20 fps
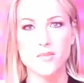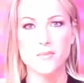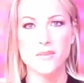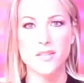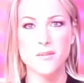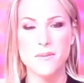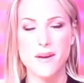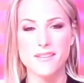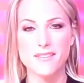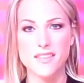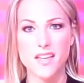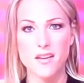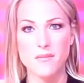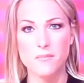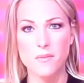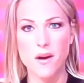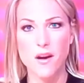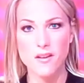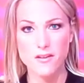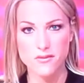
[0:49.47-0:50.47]
a little bit about
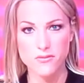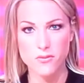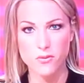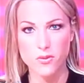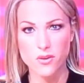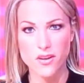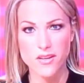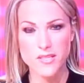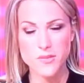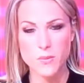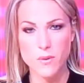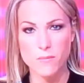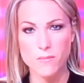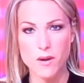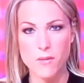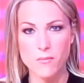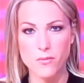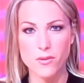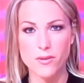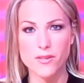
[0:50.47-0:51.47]
that bond for us, what
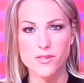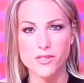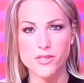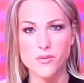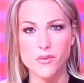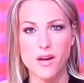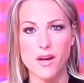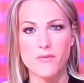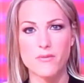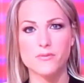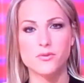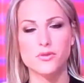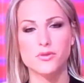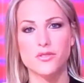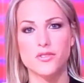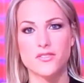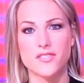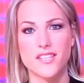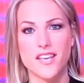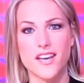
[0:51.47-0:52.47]
memories you have of
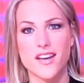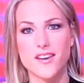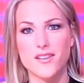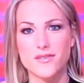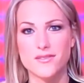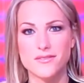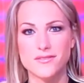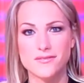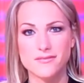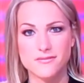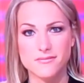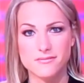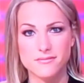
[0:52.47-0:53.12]
Junior Seau?